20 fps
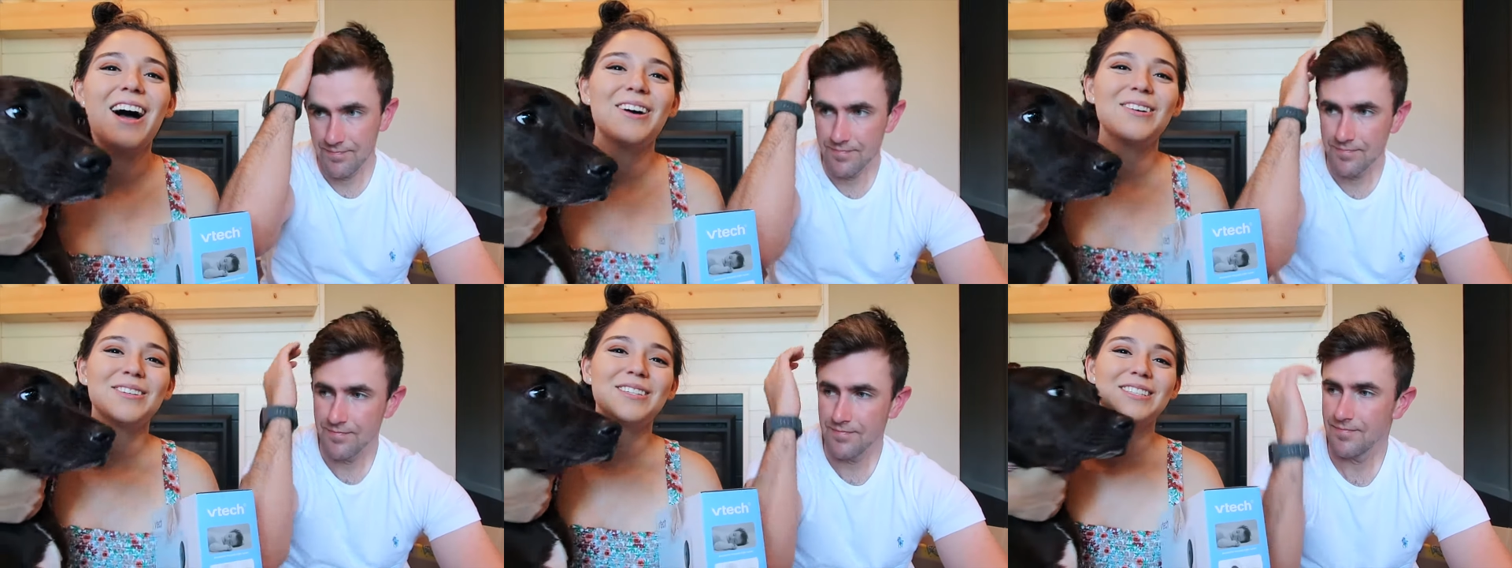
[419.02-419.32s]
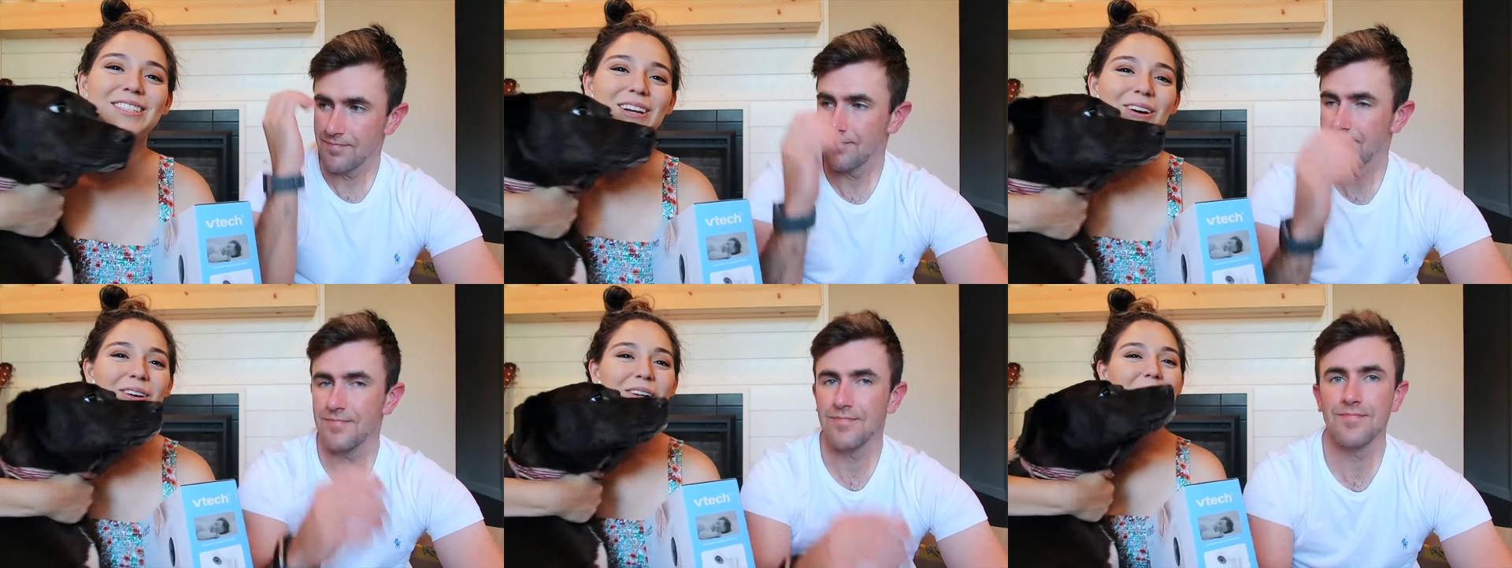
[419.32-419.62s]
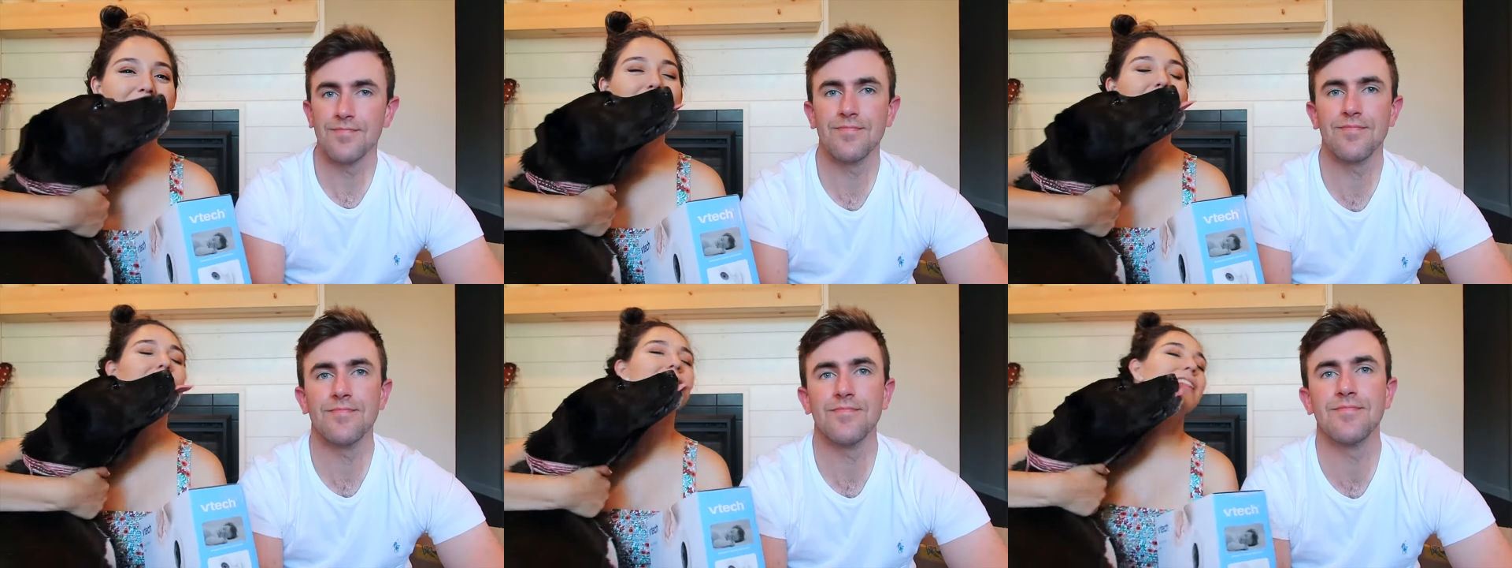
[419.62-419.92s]
Speaker 1: I was
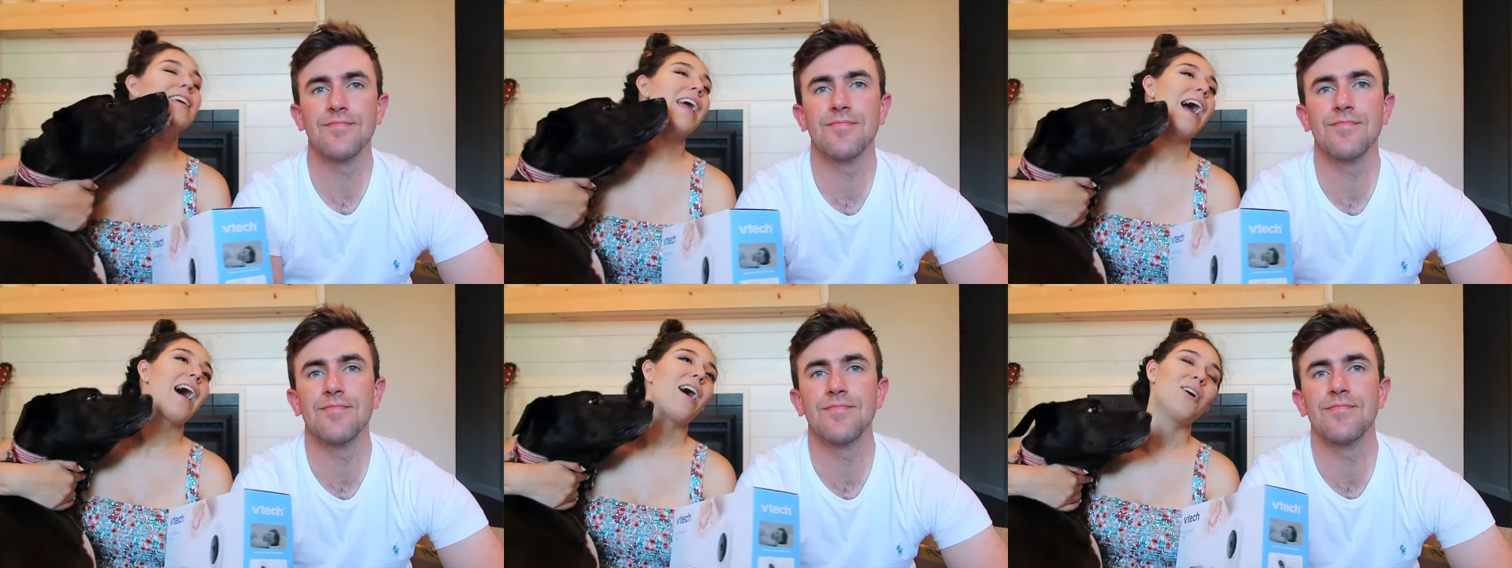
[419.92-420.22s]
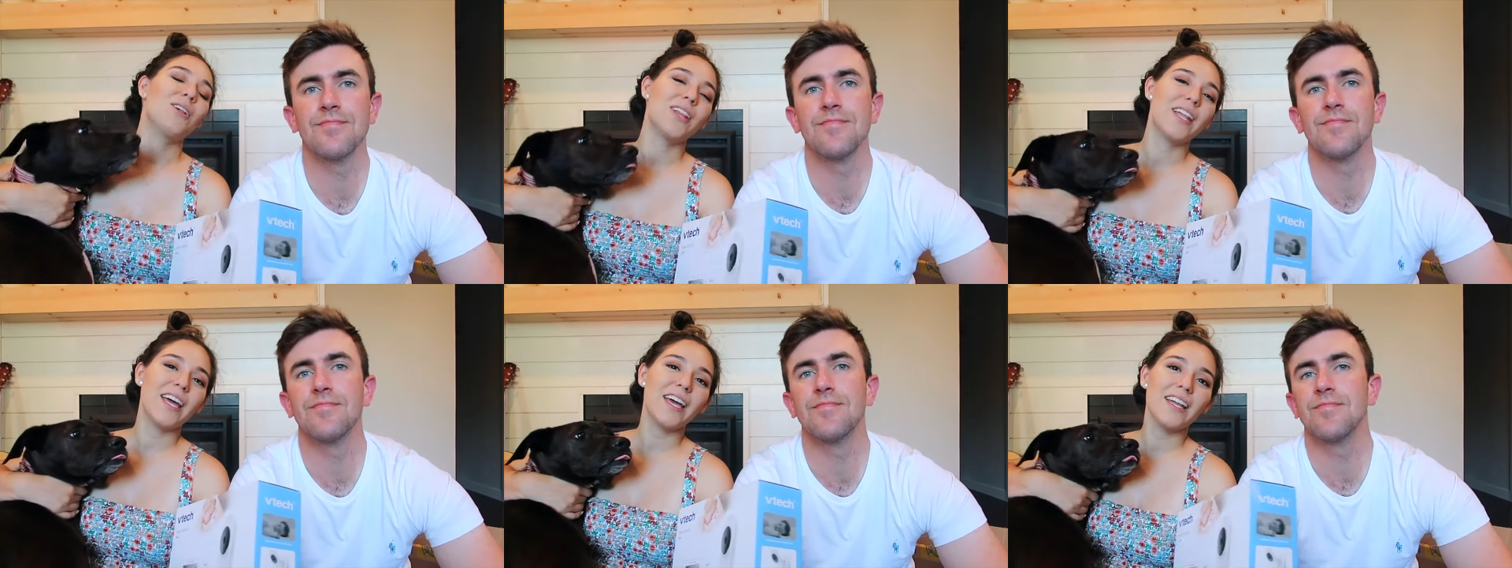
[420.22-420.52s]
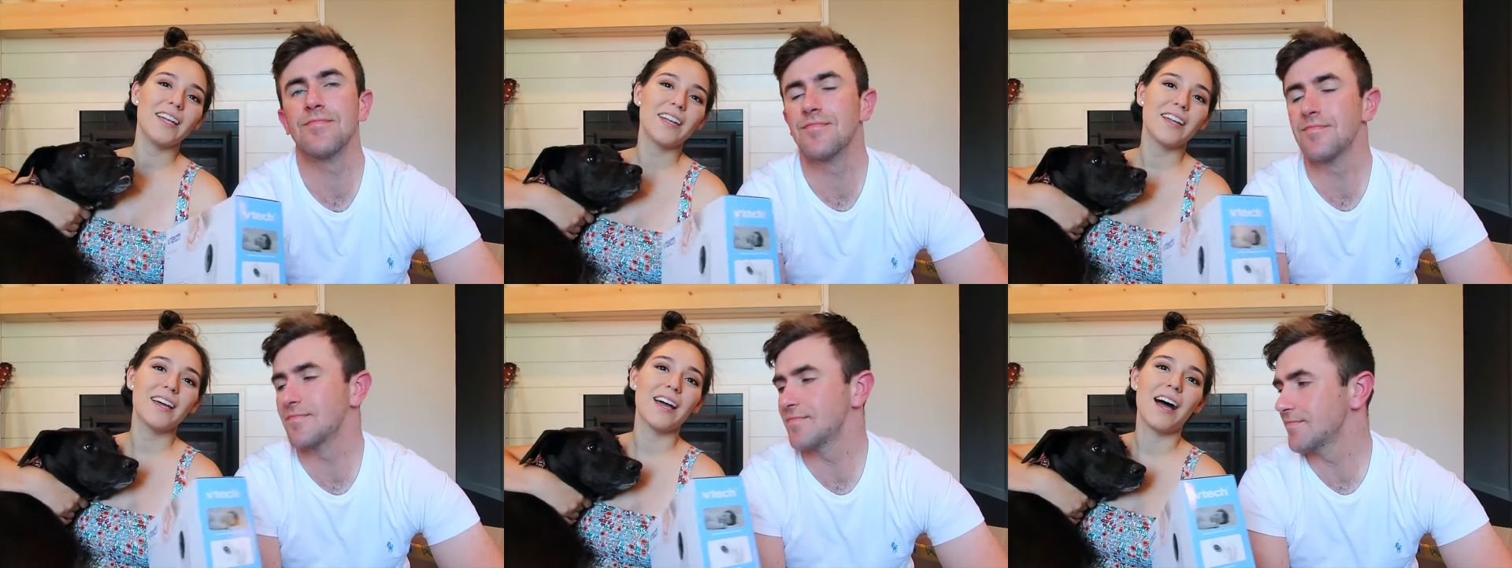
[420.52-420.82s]
going to put the
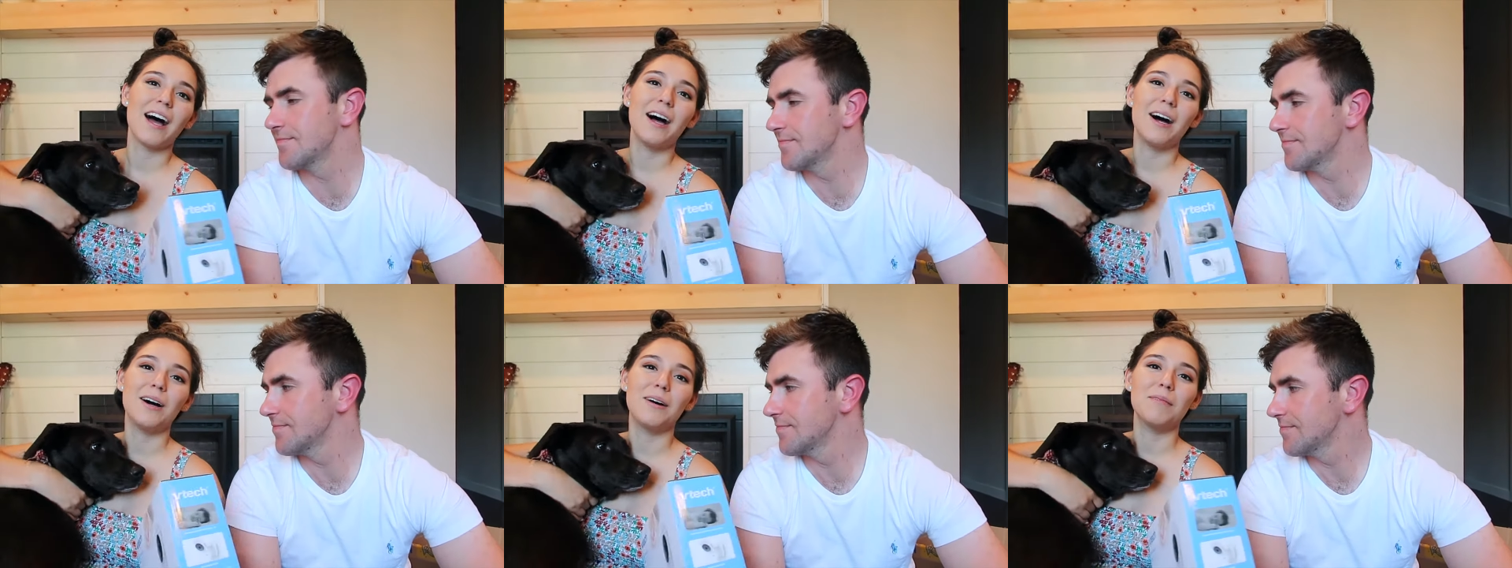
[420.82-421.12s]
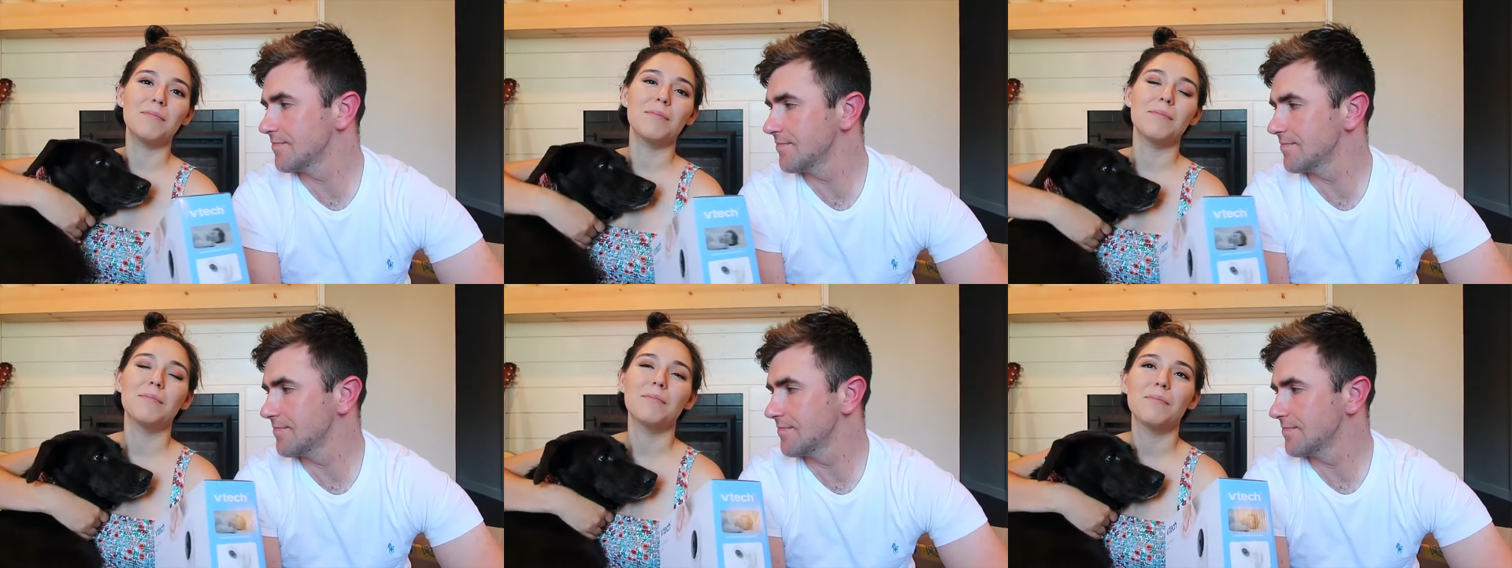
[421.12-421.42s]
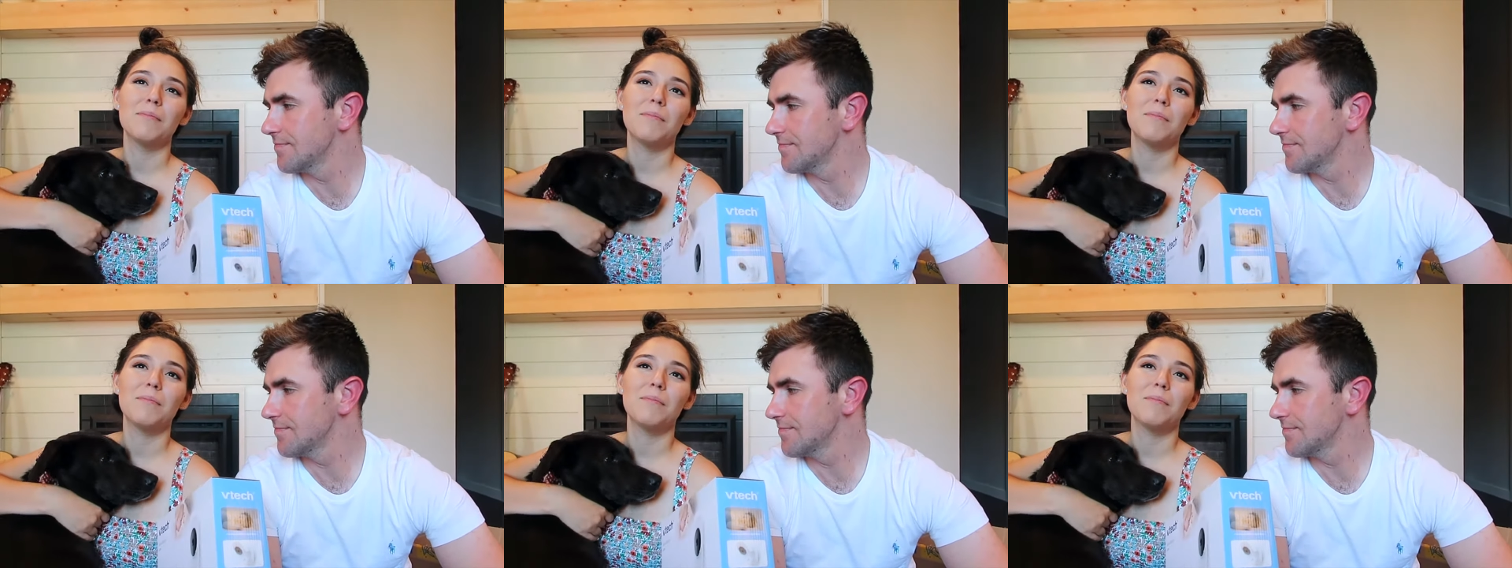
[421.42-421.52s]
Owlet, um,